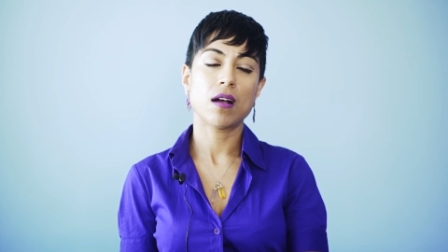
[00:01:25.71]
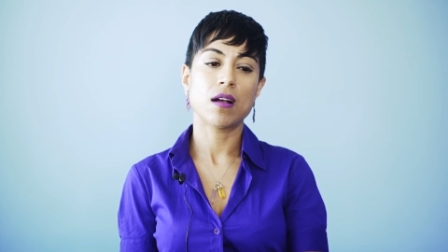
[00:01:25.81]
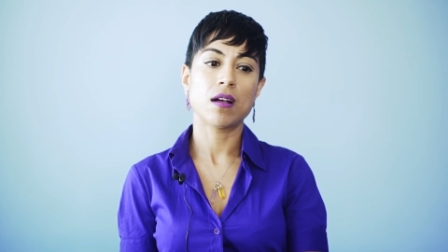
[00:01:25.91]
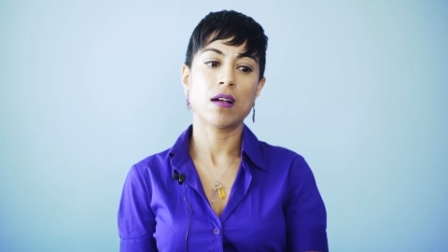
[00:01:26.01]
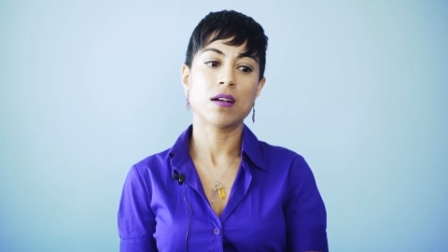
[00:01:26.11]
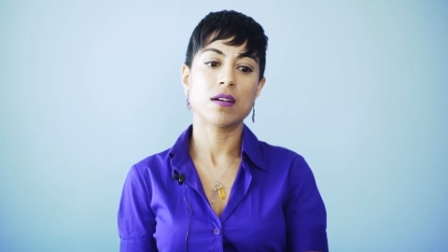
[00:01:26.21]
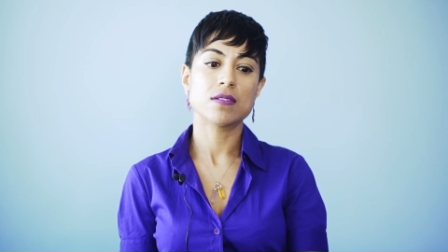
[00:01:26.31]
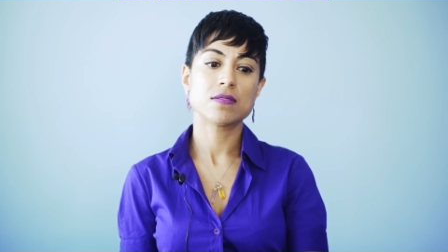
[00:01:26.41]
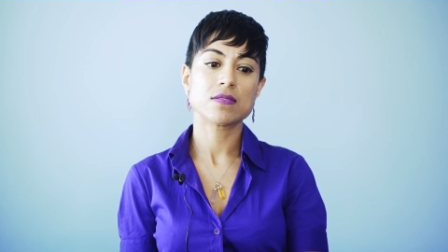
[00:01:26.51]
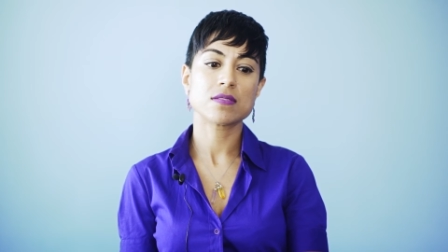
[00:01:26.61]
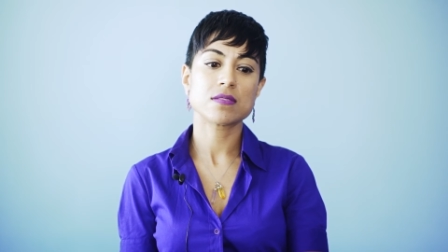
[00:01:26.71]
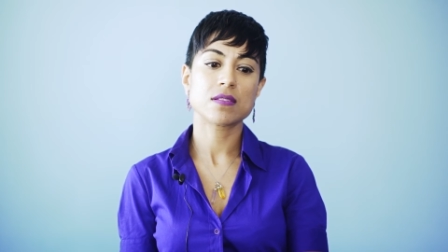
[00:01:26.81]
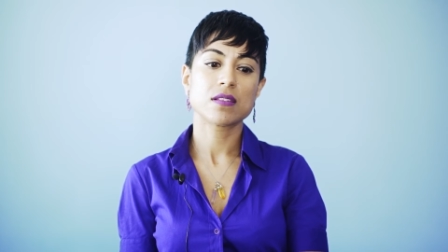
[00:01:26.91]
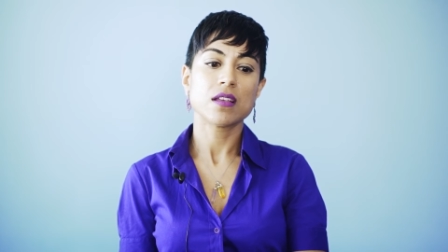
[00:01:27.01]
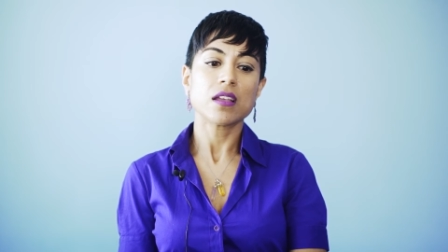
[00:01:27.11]
uh,
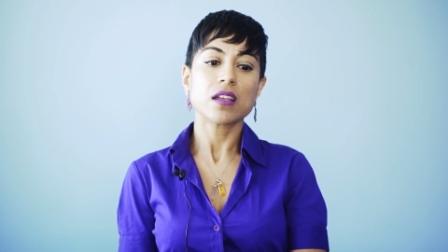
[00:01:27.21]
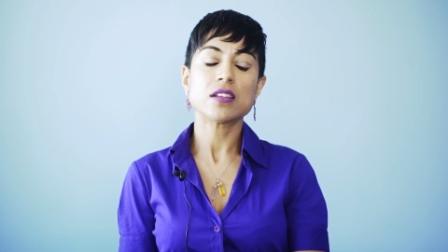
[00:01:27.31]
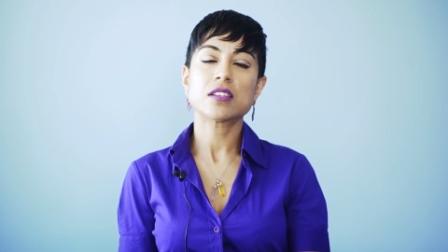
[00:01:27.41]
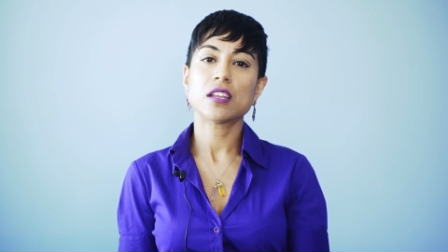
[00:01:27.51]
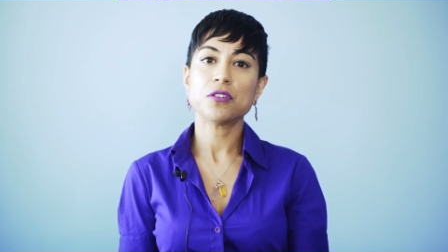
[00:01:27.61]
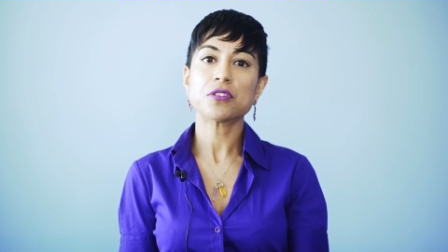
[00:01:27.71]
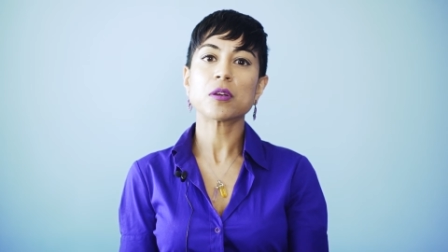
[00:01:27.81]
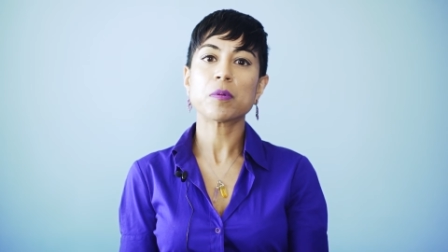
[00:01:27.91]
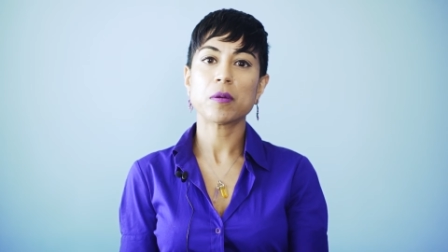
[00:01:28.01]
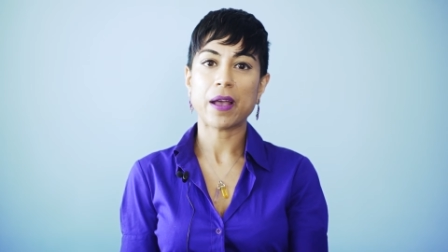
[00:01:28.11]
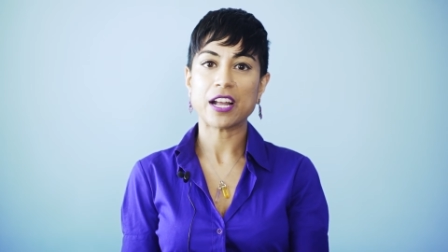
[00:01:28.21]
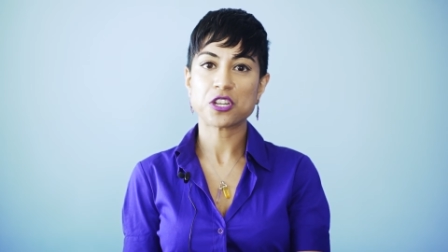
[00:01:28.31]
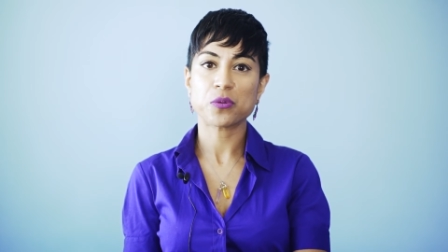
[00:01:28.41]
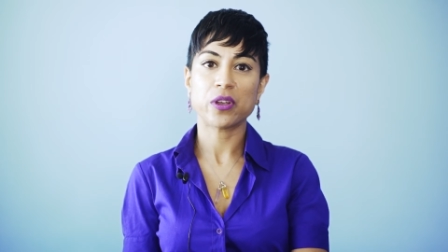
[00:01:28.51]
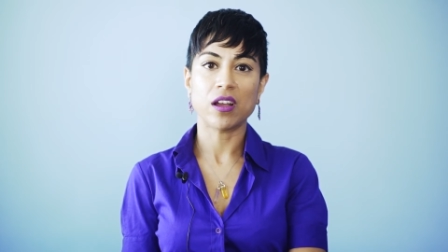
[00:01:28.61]
continue to
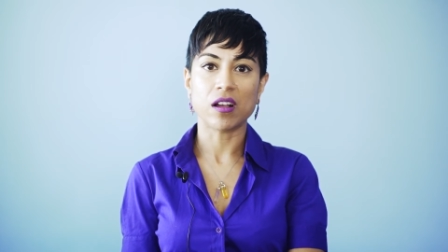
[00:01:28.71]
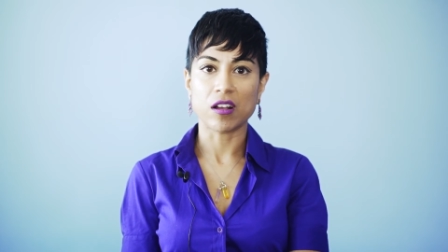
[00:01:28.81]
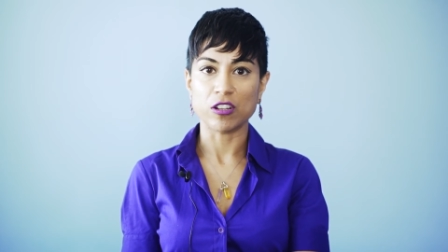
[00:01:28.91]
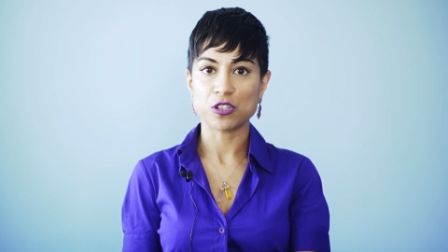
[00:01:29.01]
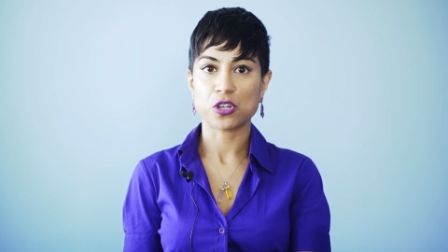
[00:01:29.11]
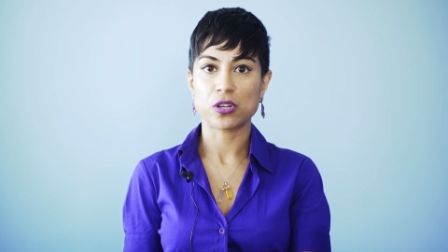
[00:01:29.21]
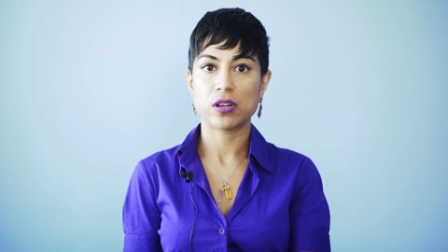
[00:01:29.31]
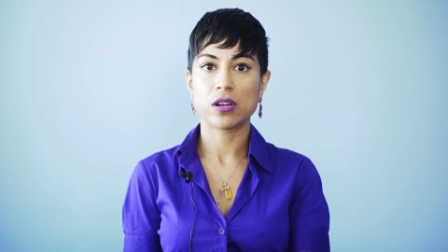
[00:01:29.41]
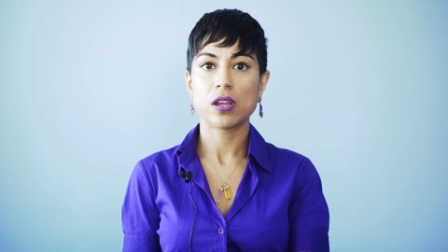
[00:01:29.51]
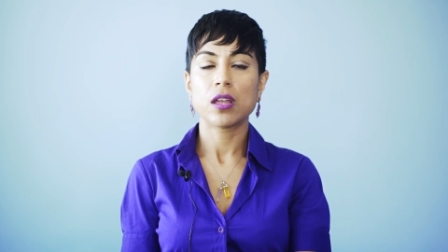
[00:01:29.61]
perpetuate a culture